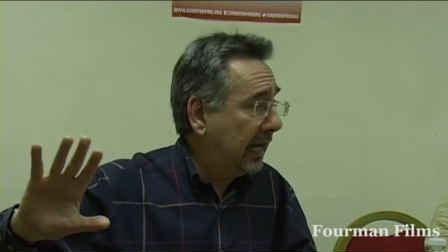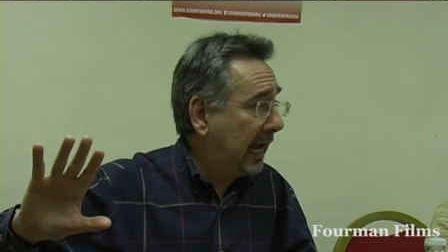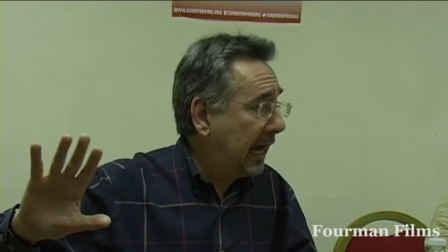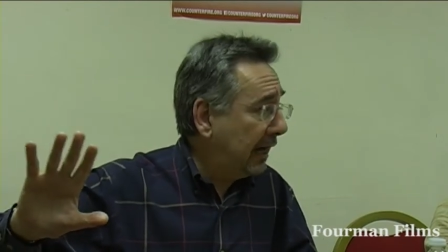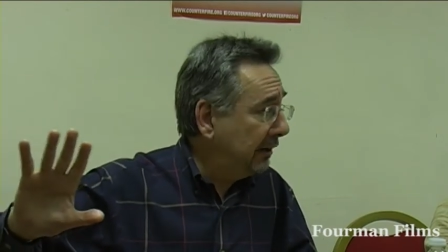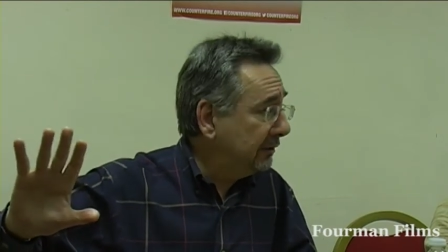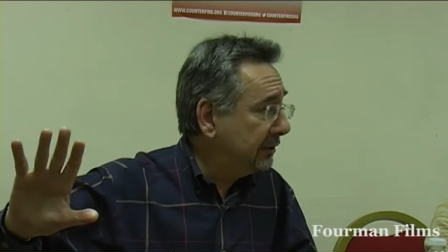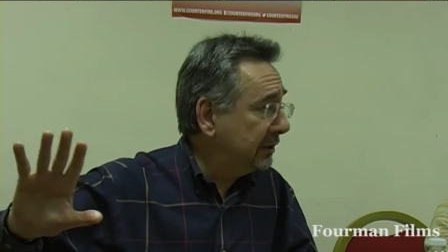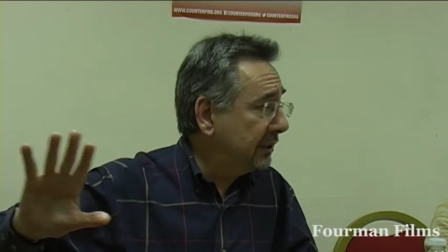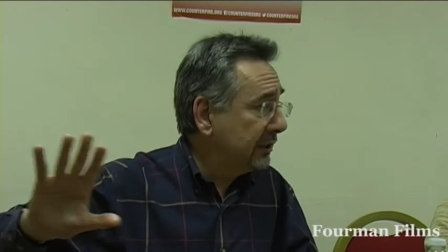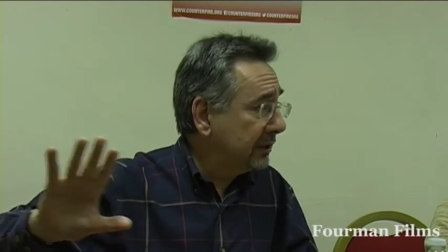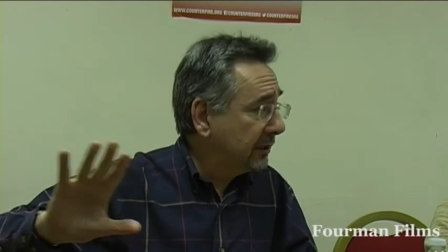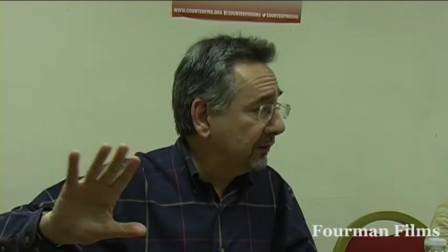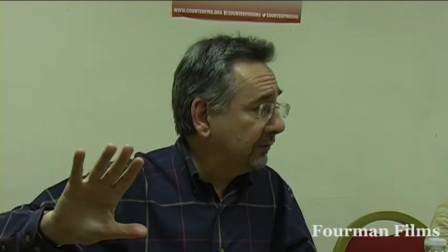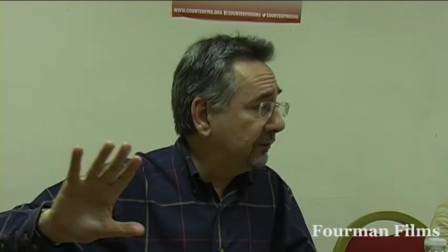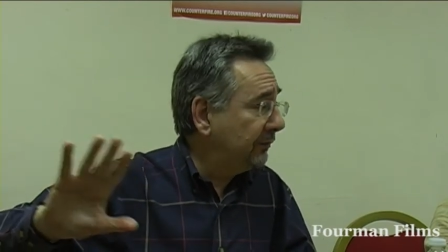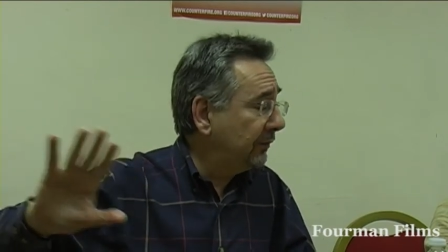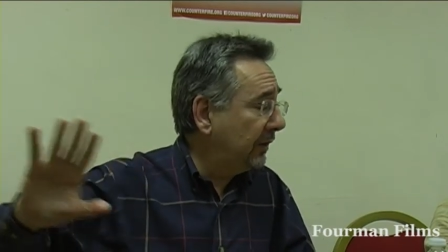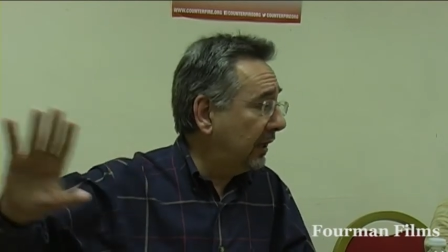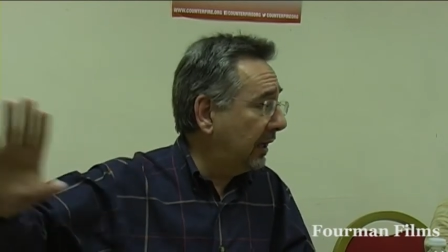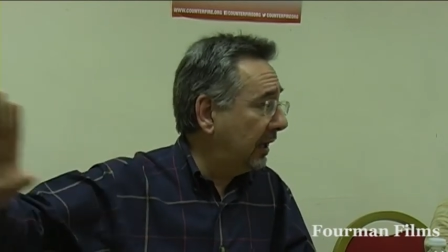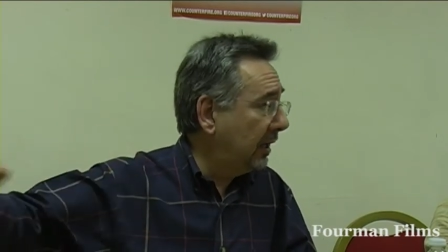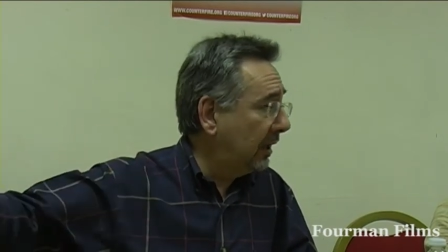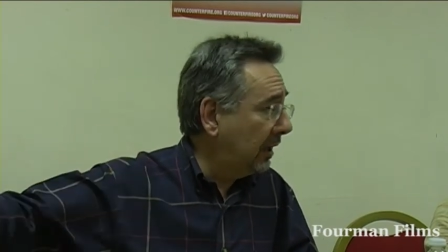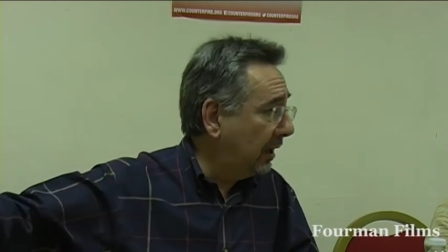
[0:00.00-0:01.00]
houses of
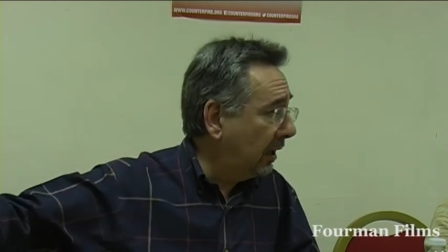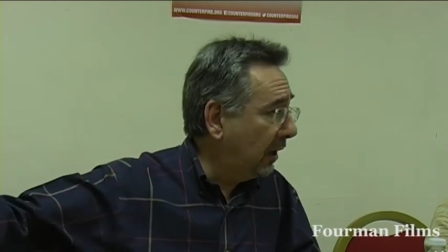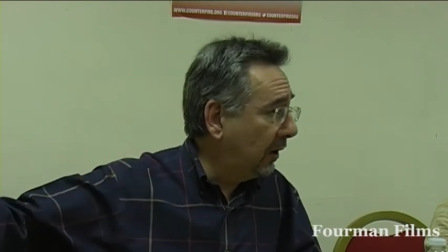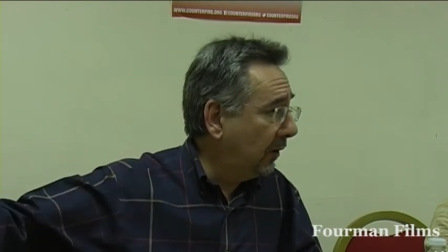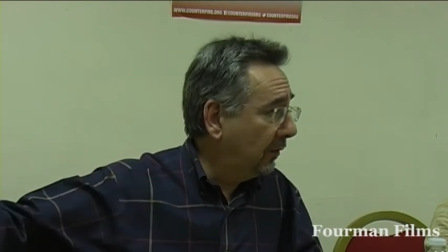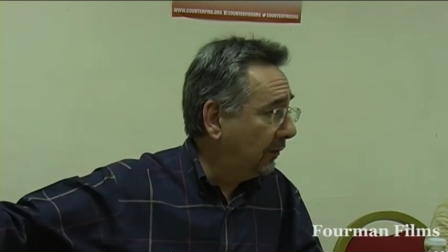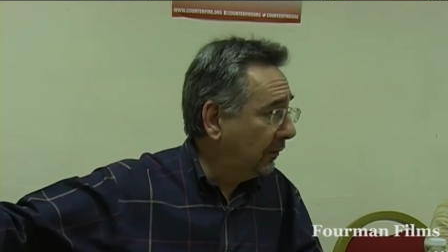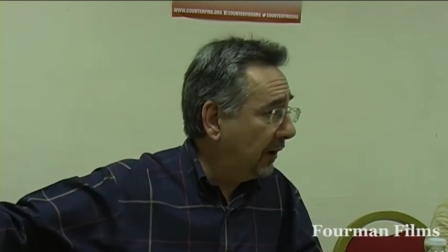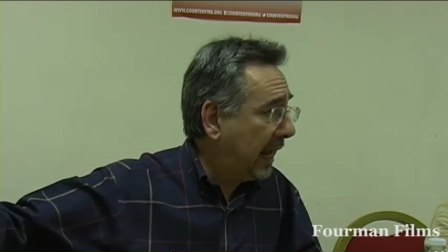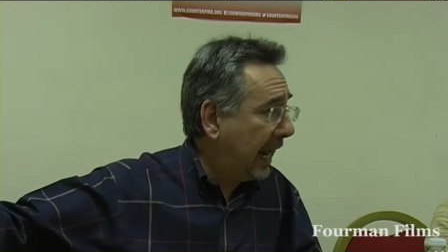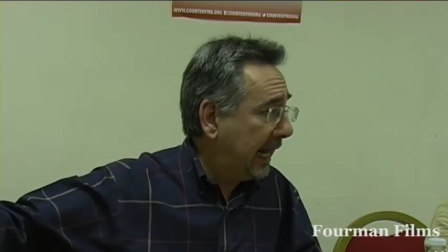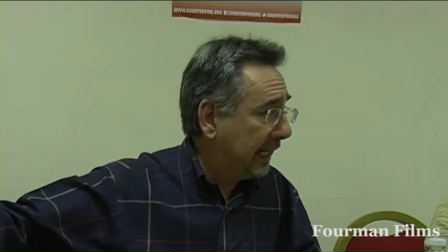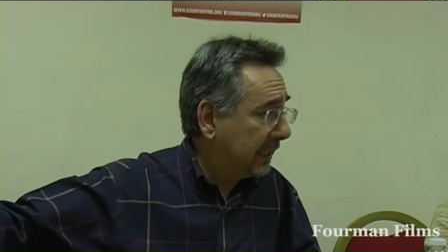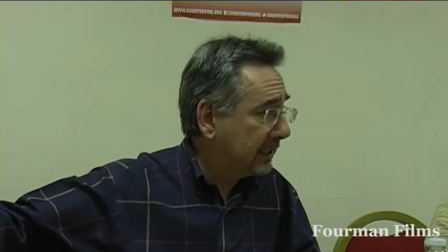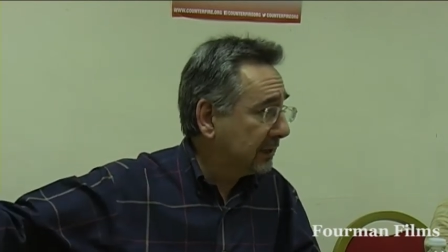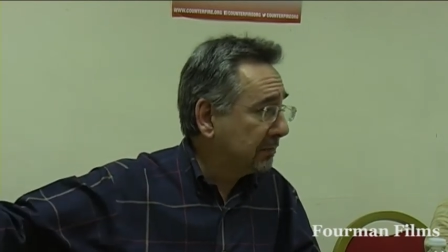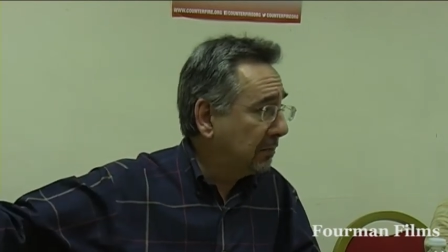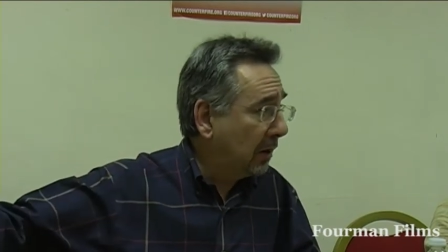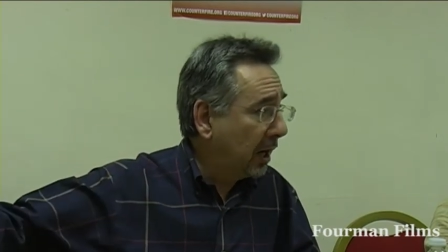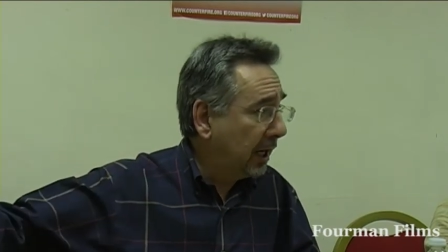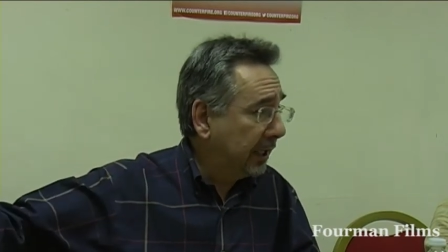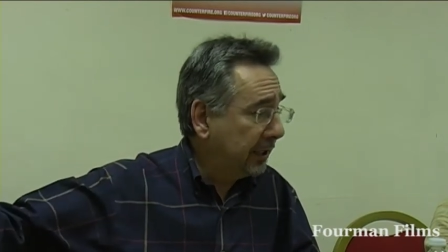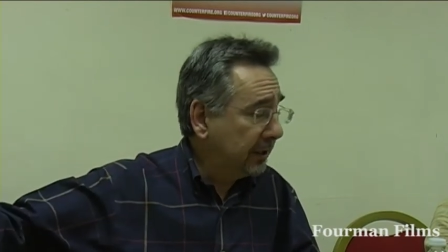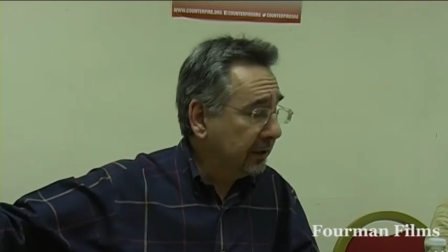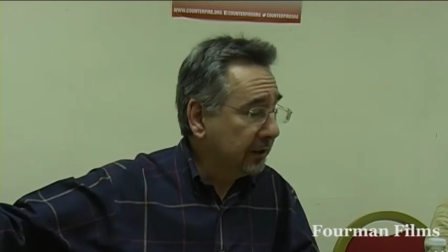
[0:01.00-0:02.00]

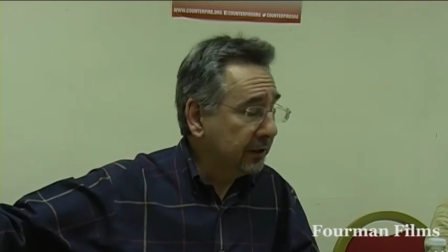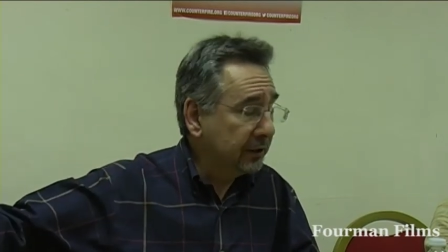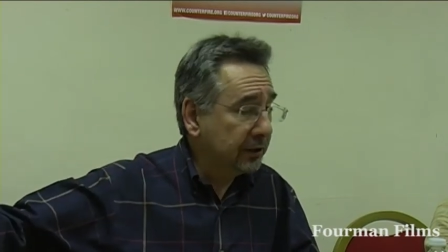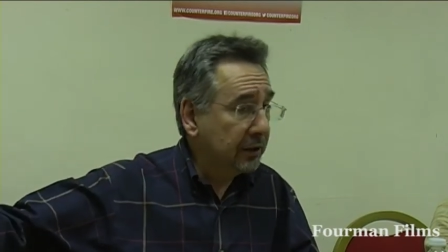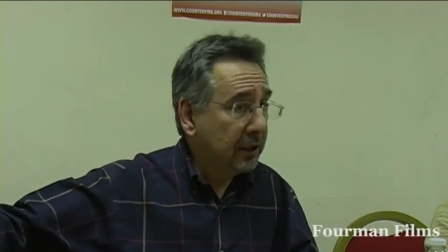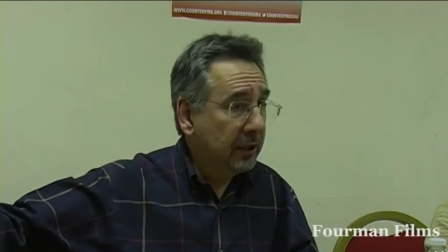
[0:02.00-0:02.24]
ex-miners